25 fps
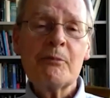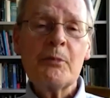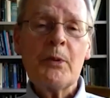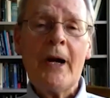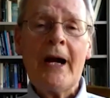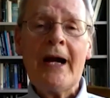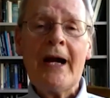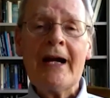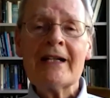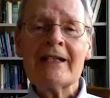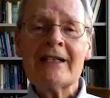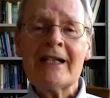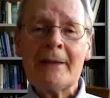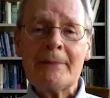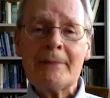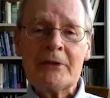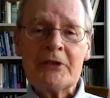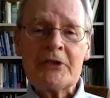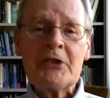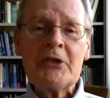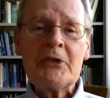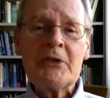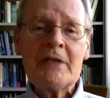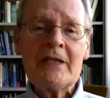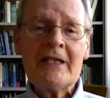prior
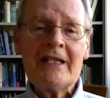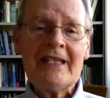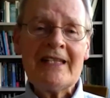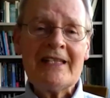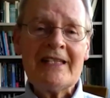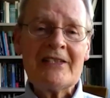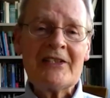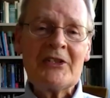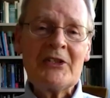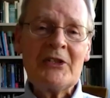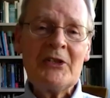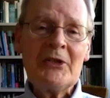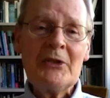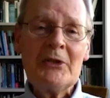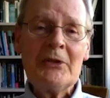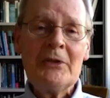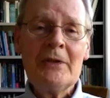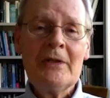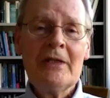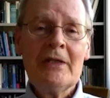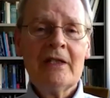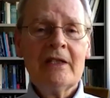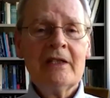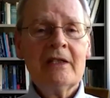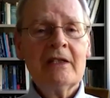opportunities to